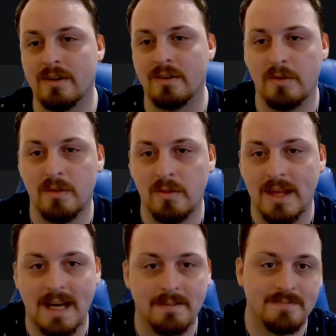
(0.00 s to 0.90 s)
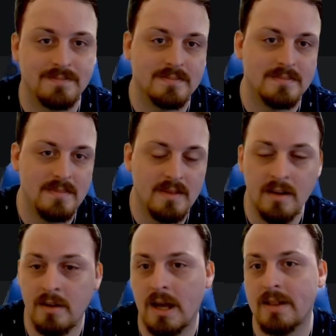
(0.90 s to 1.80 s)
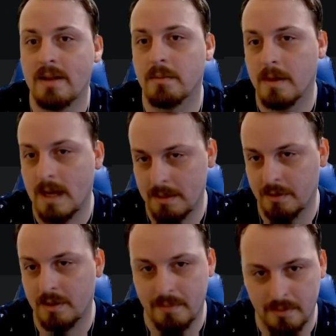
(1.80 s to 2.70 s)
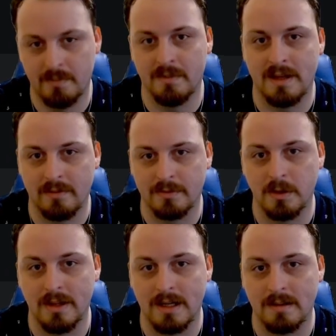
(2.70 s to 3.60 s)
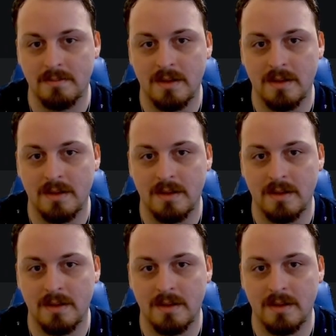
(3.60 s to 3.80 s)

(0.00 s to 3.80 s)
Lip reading: to do that. And then we're able to get through there.